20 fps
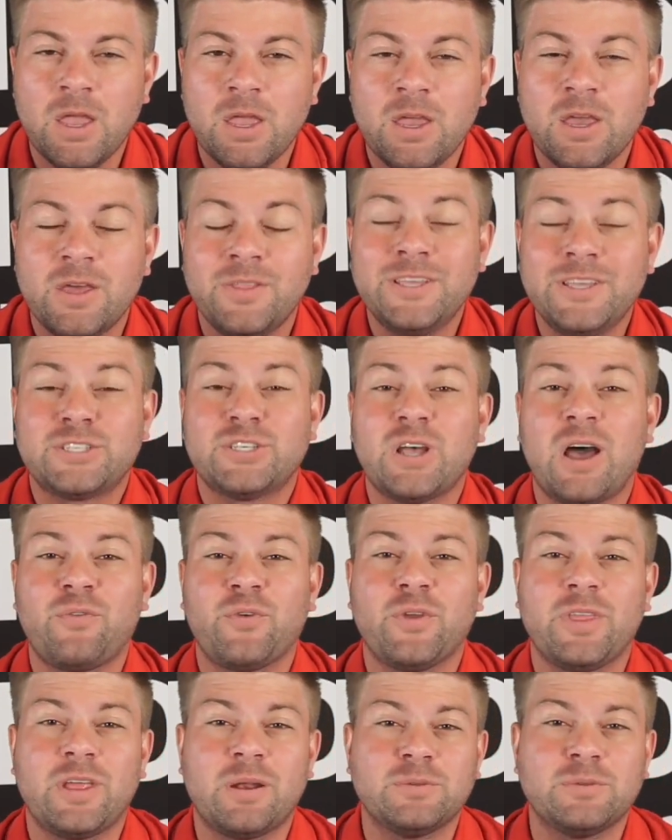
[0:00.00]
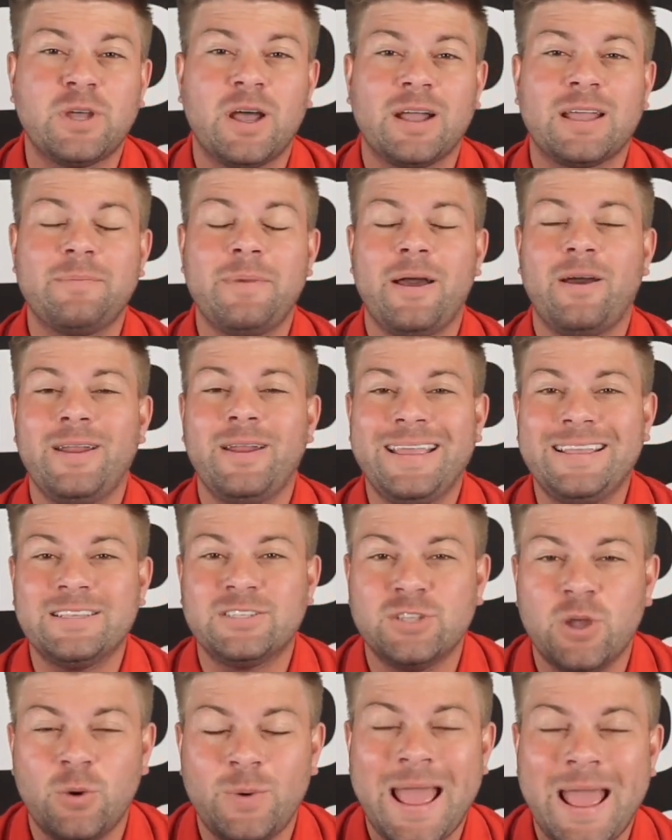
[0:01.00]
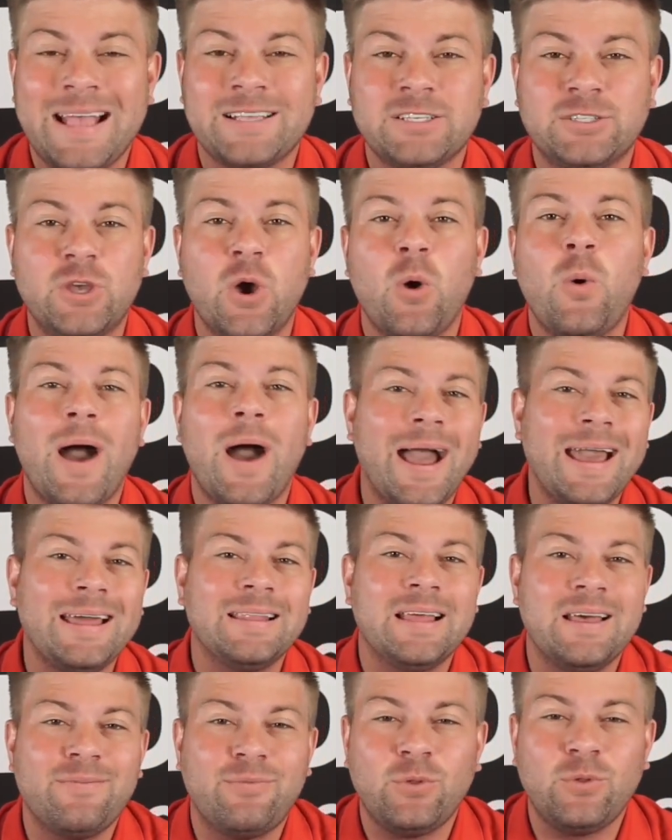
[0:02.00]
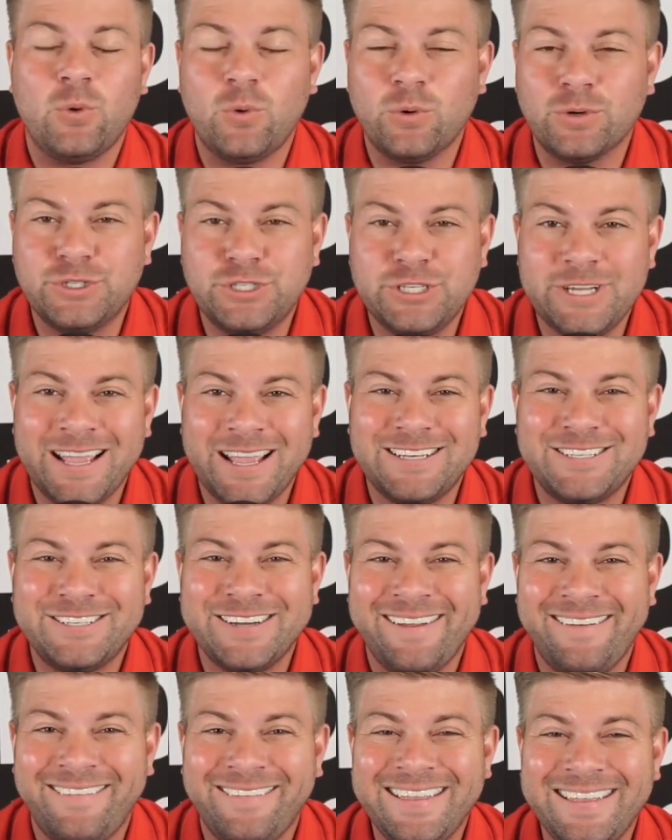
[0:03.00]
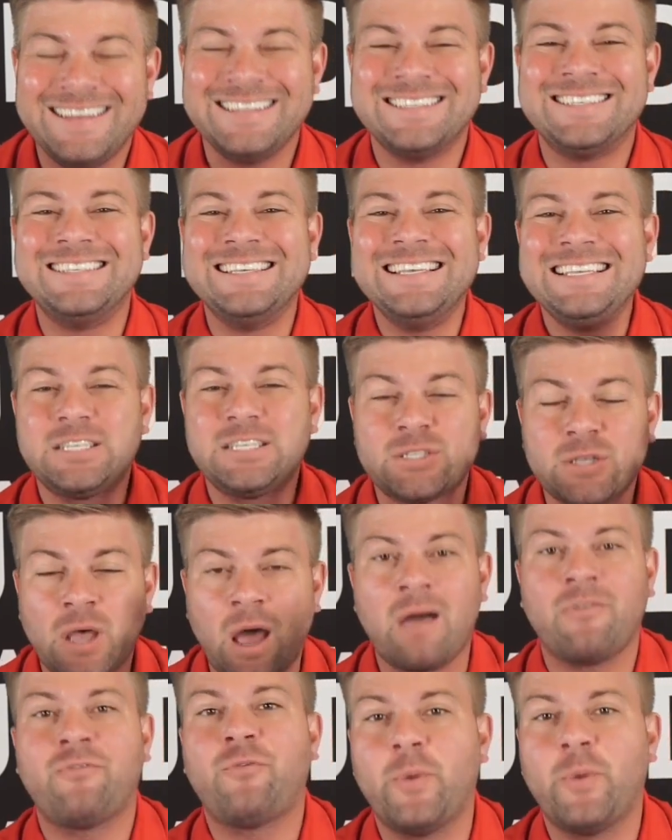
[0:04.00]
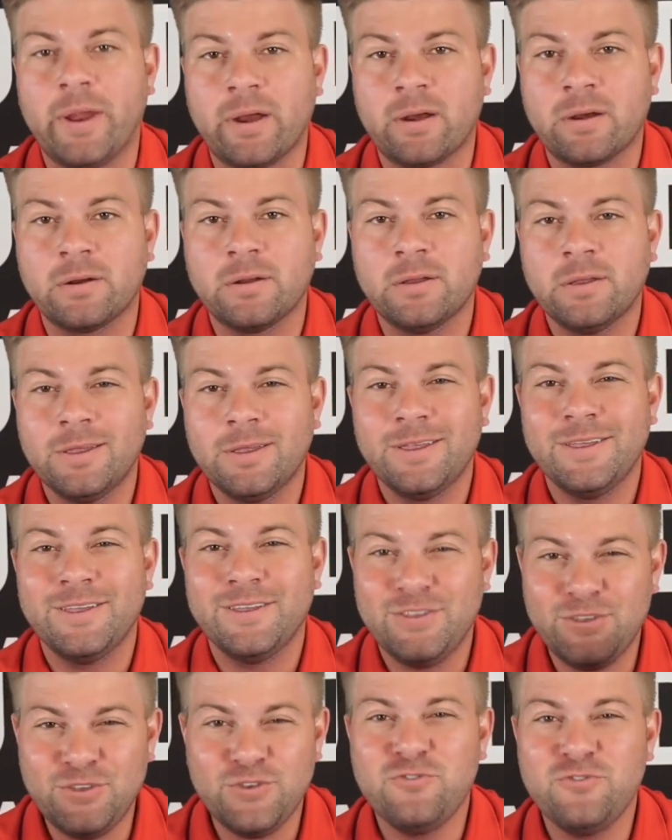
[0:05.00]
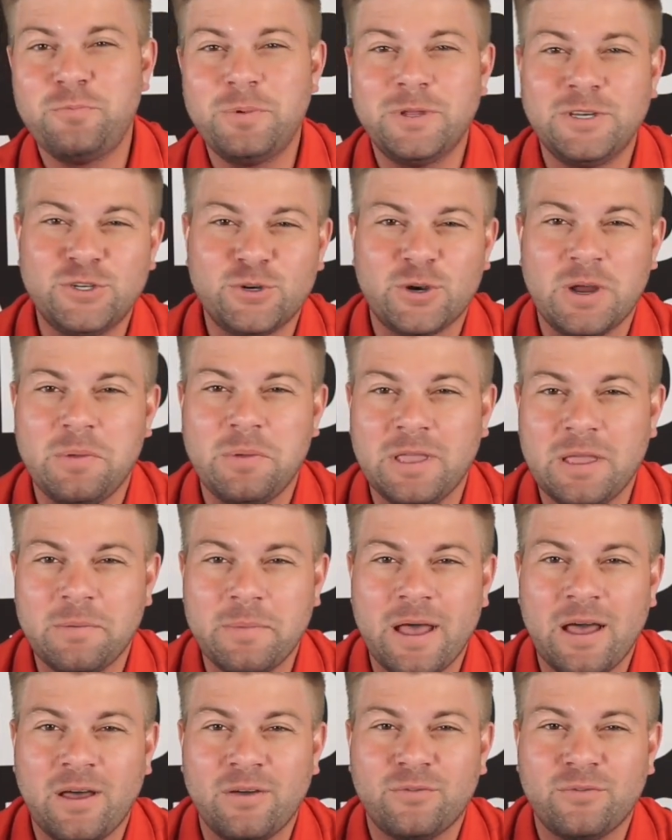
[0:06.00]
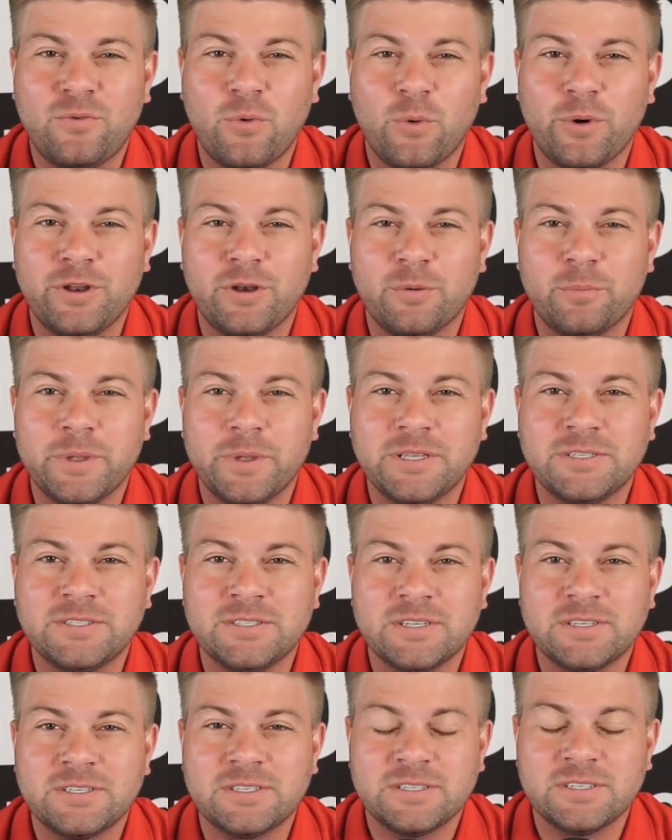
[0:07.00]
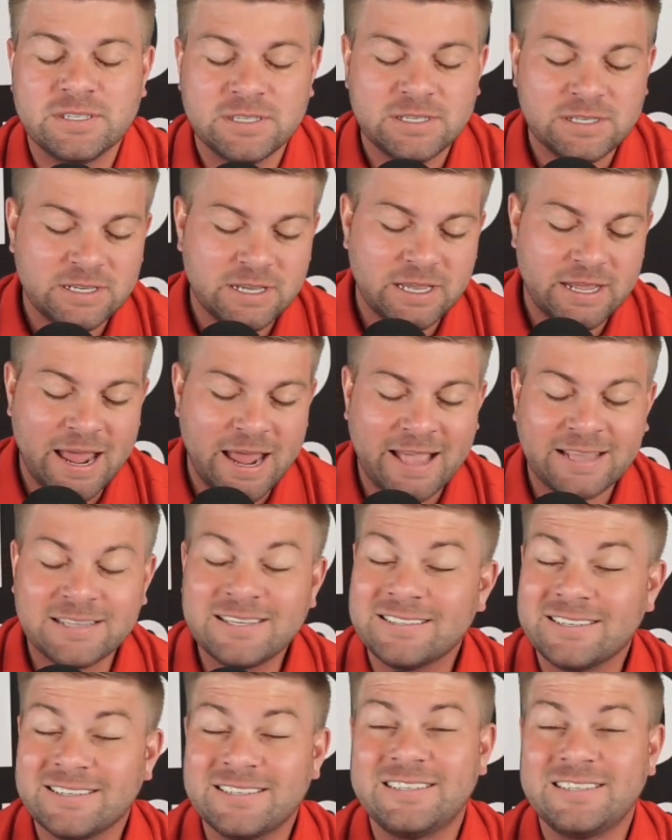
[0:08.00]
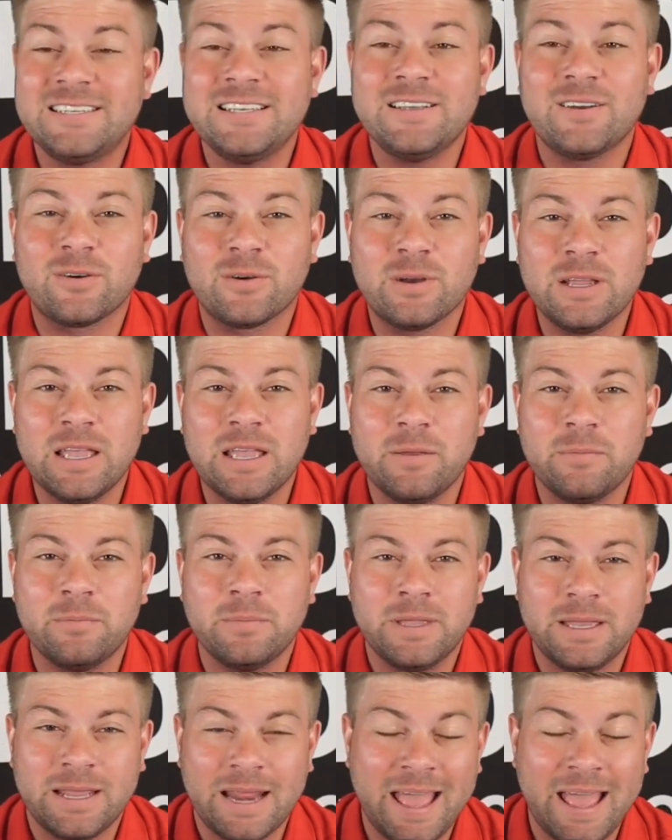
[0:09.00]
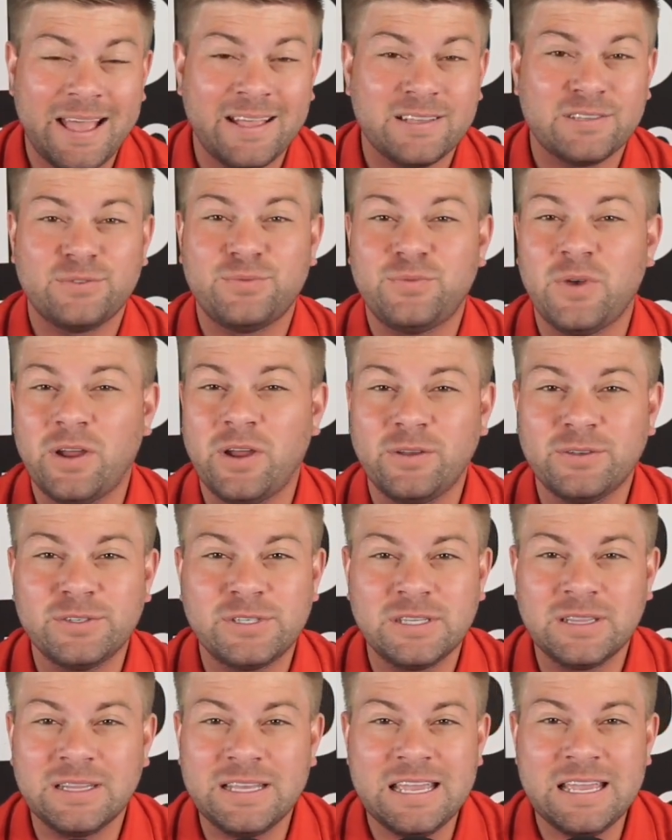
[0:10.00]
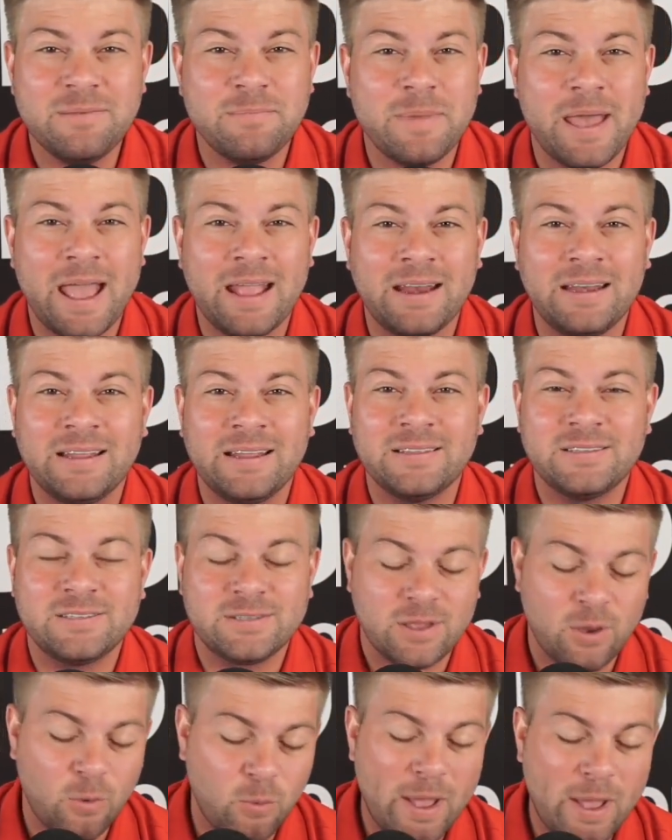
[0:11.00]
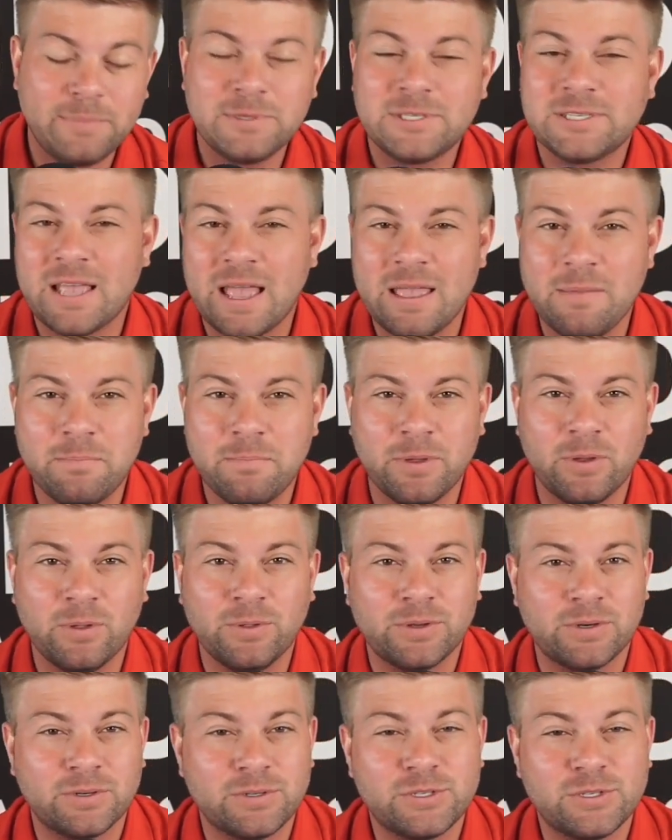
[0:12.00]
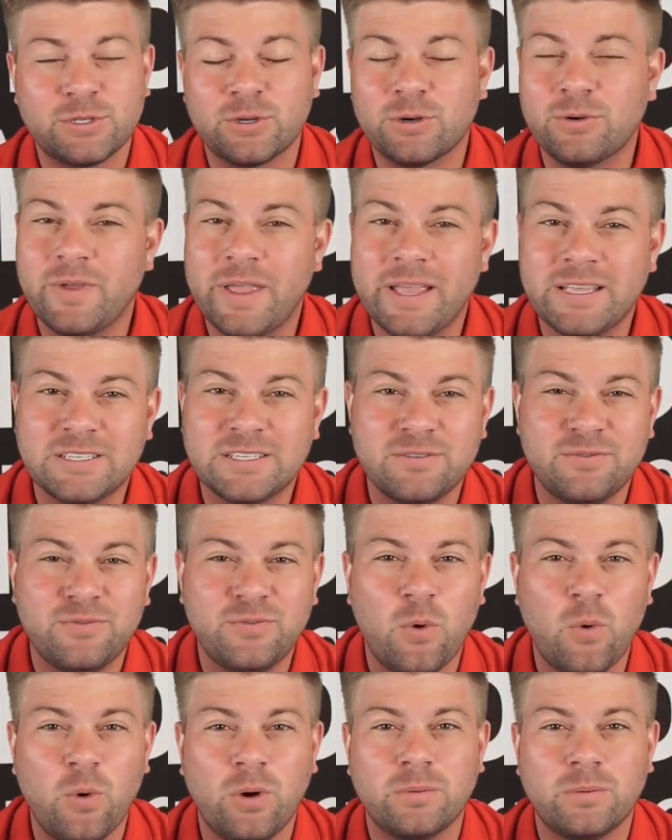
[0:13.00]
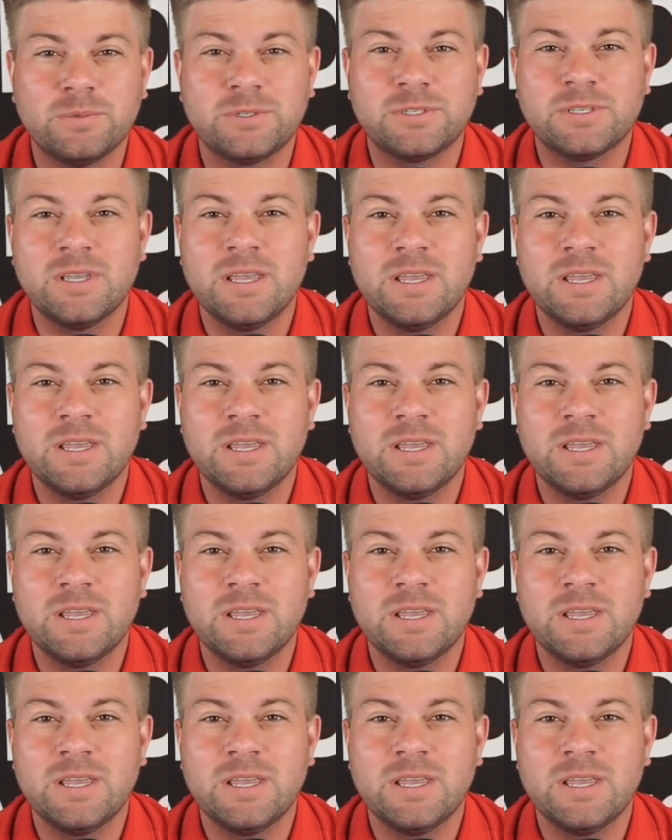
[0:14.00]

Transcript: This software that I'm talking about is known as GoHighLevel or GHL. It is the software you've been dreaming about for your business. It acts as a CRM. It has funnels and lead magnets, a website builder, surveys and forms,